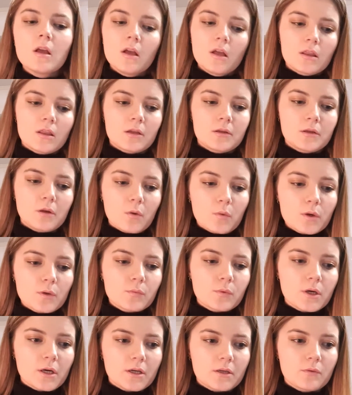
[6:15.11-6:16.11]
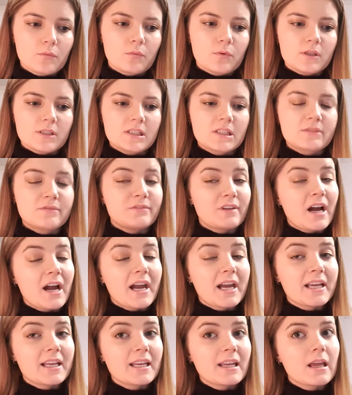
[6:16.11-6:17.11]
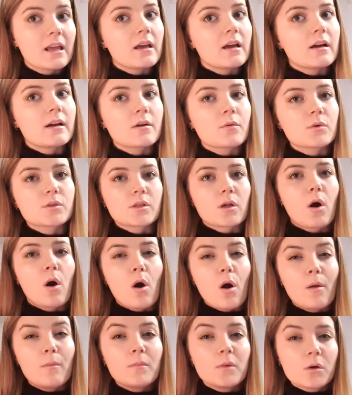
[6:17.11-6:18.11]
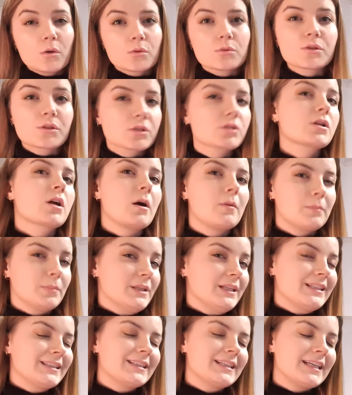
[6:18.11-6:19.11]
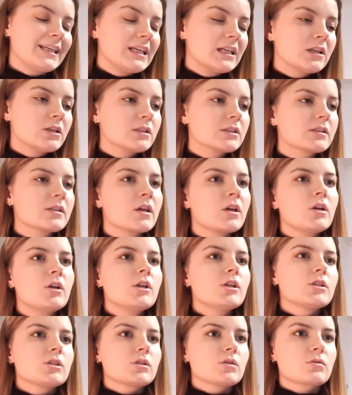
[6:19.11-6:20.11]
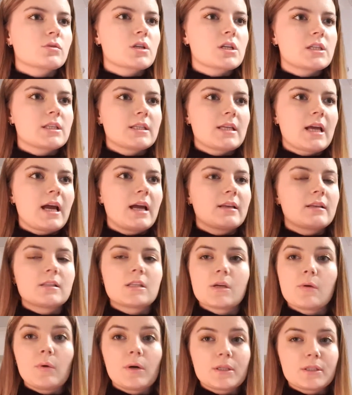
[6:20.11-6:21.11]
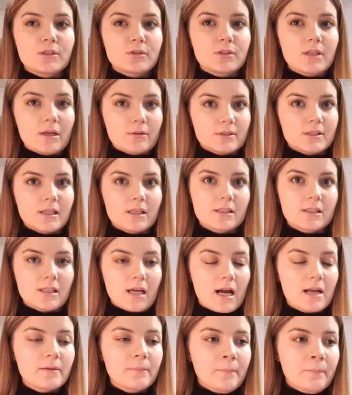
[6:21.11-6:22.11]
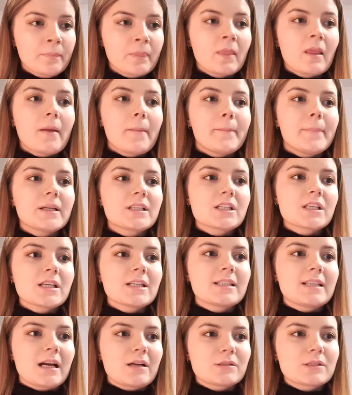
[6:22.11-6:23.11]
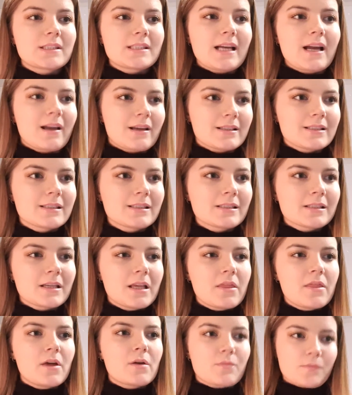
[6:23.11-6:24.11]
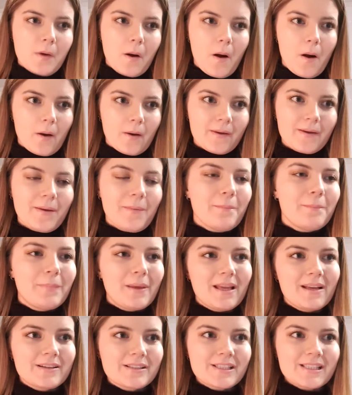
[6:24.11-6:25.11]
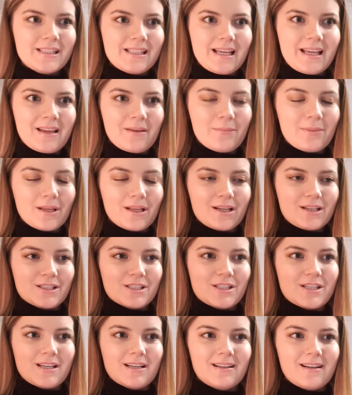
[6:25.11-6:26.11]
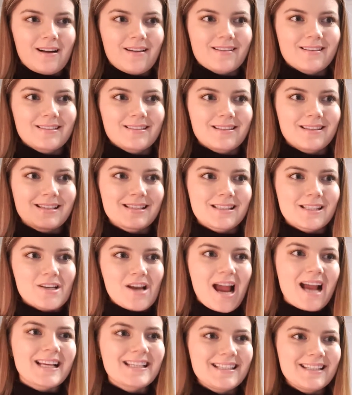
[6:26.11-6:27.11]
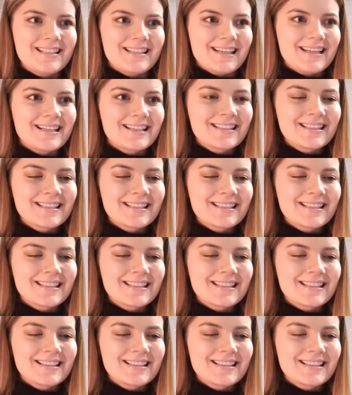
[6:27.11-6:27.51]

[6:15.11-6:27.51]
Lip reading: The lower one was fine. It was almost completely healed. So she said she wanted to downsize that. But she downsized the wrong piercing because she got distracted.